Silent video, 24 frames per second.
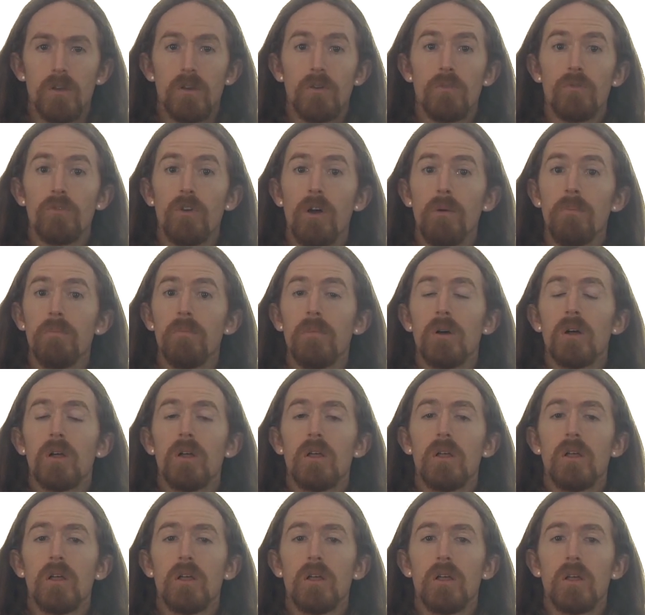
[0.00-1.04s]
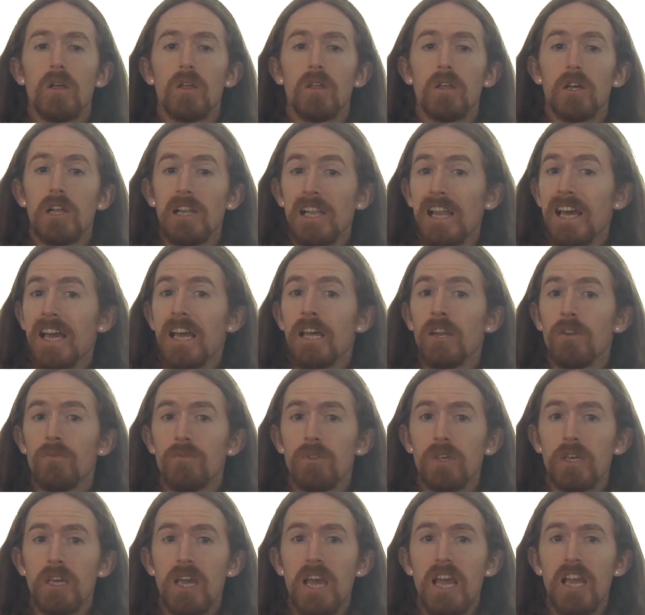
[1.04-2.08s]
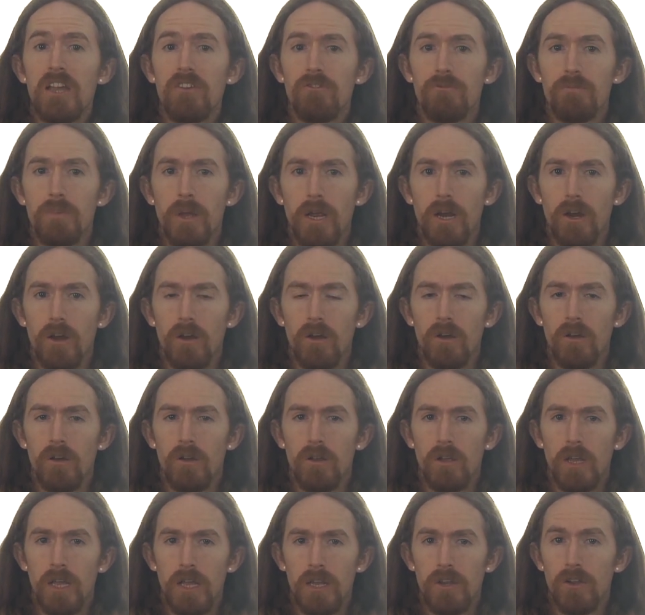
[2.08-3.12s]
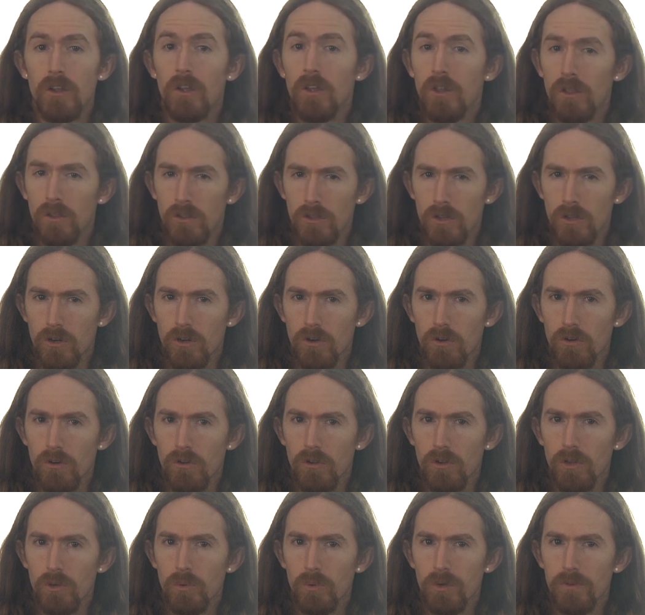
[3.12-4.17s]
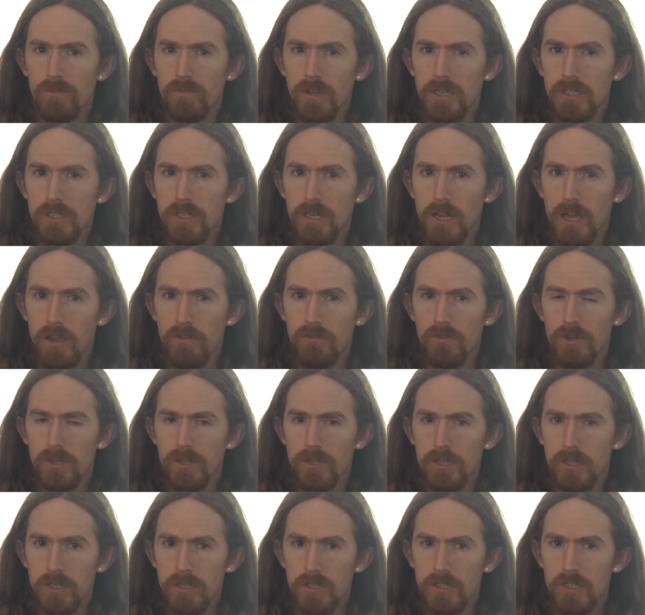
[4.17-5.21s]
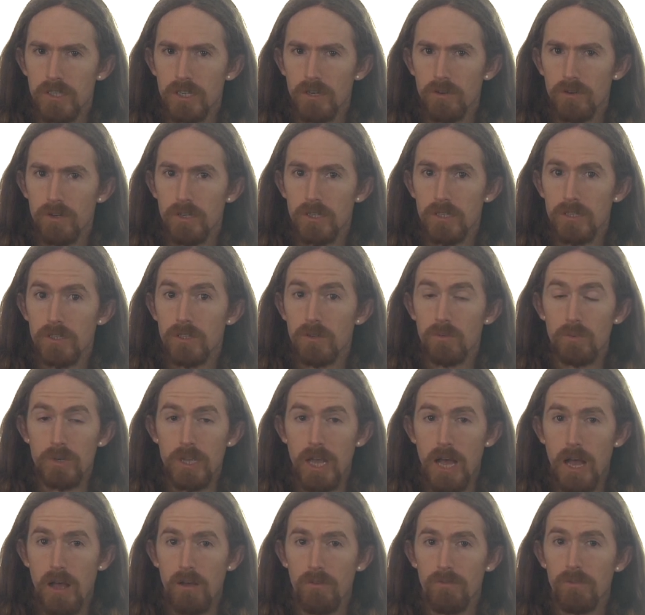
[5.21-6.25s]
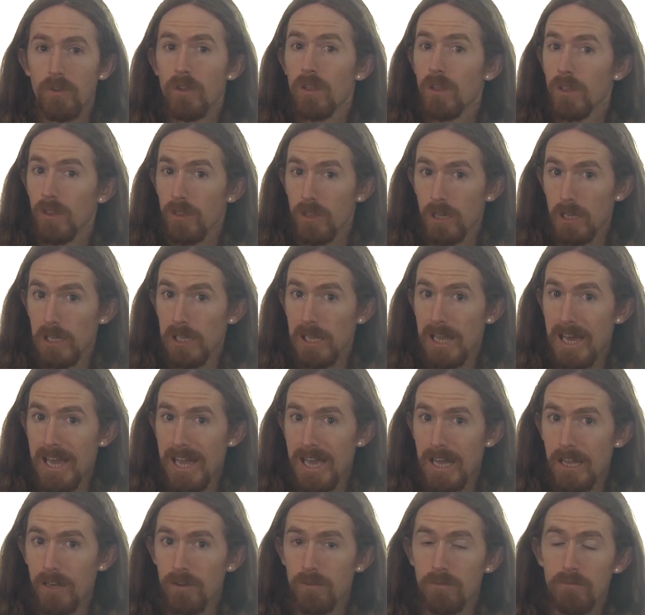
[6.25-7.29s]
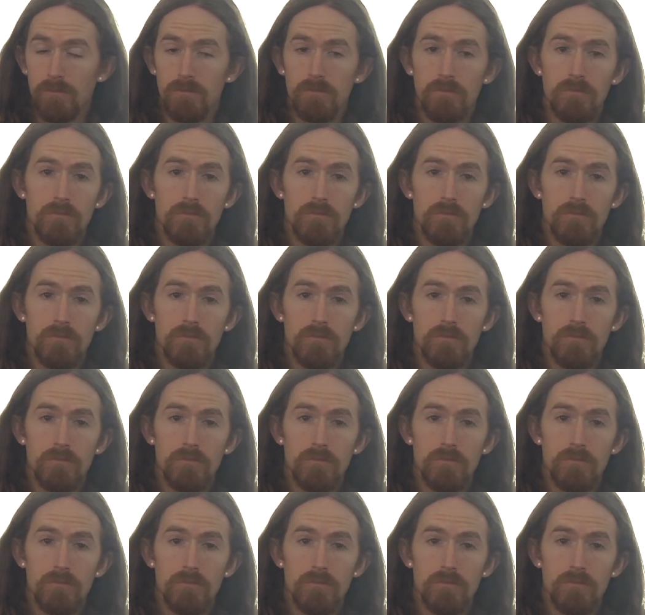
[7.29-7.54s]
From Clan of the Cave Bear and the Girl Who Invented Everything series, we have The Clan.